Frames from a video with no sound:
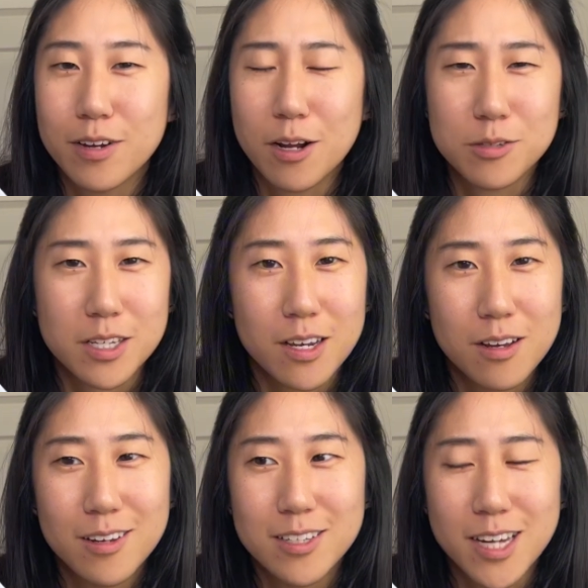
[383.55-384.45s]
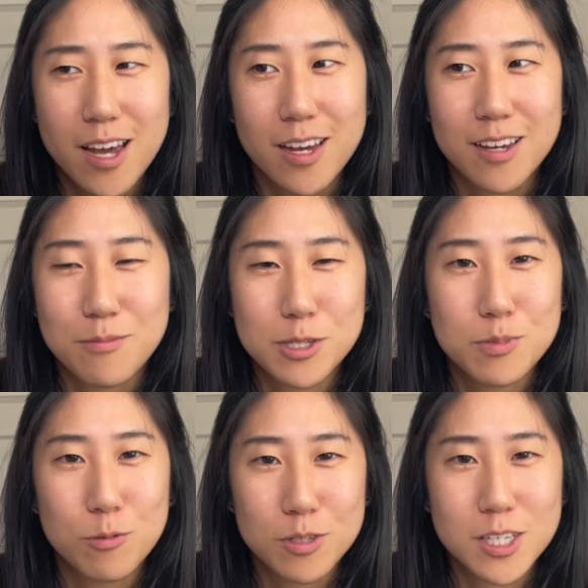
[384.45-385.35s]
And I was like, dang, must be
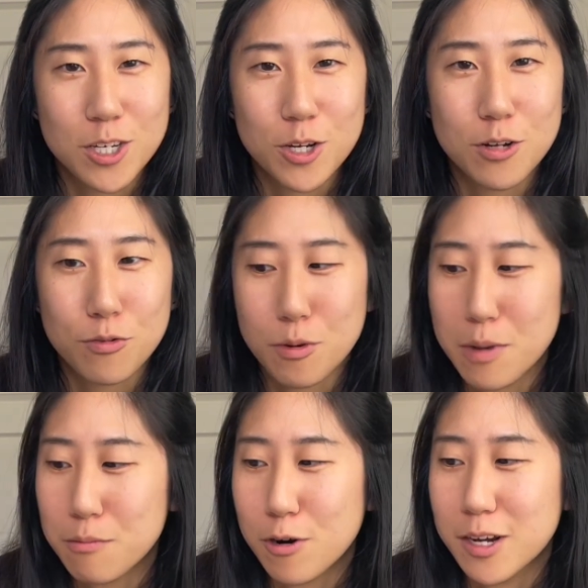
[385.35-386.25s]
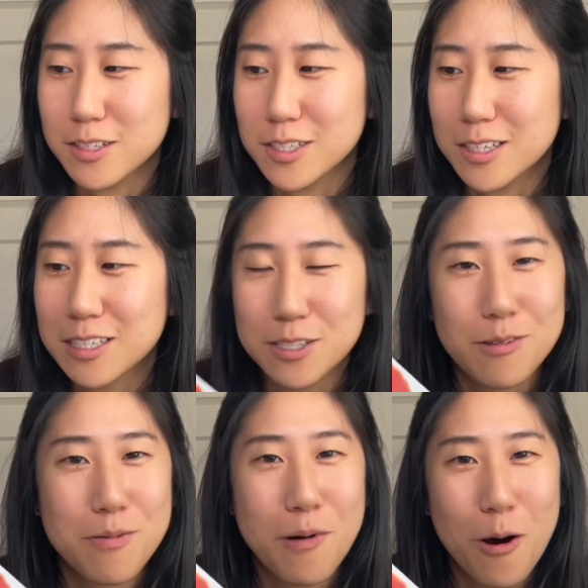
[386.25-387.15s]
really good if you're memorizing some
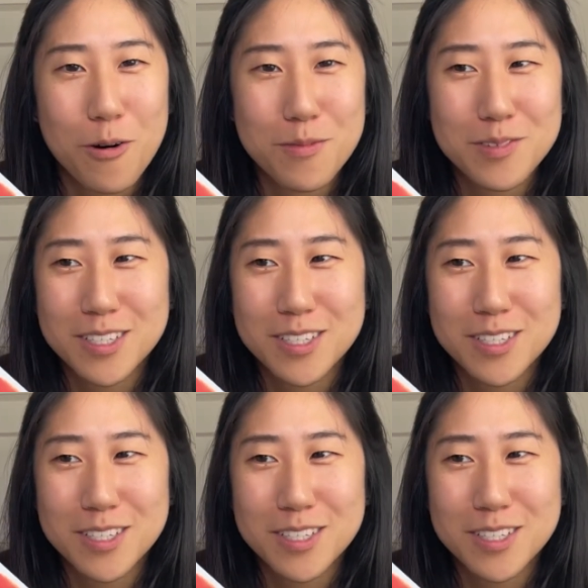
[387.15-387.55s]
of the poems.